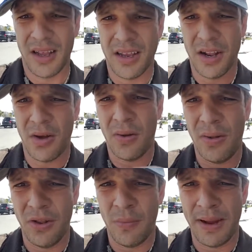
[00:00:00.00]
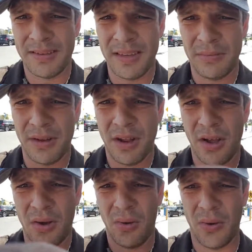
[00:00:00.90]
you know nobody seems to
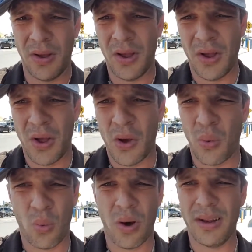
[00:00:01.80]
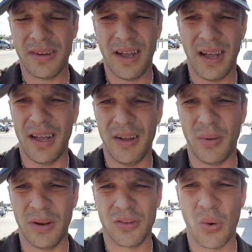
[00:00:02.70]
know what uh,
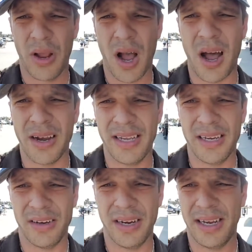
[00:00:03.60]
what is going on here.